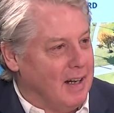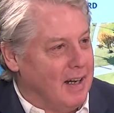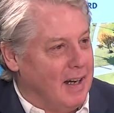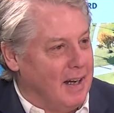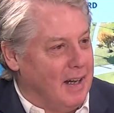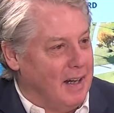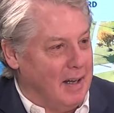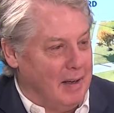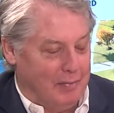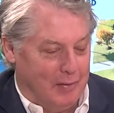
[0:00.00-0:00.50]

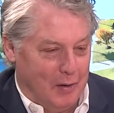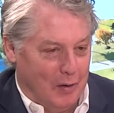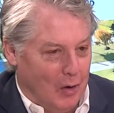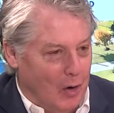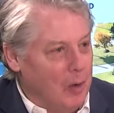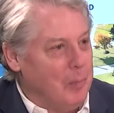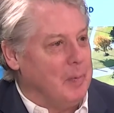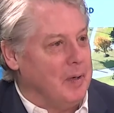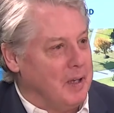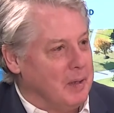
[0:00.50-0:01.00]
if you're
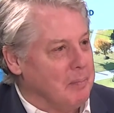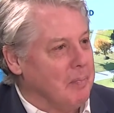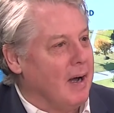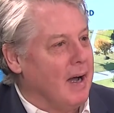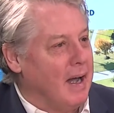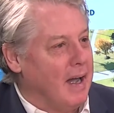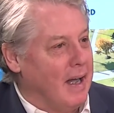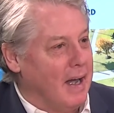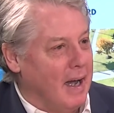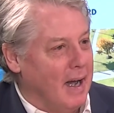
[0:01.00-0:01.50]
hoping to
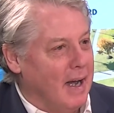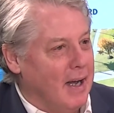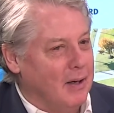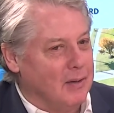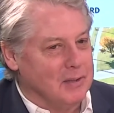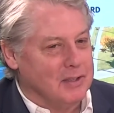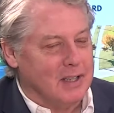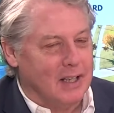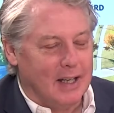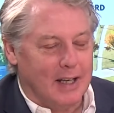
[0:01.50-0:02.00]
buy a
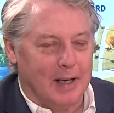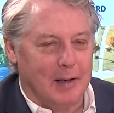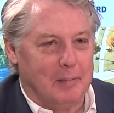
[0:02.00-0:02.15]
house,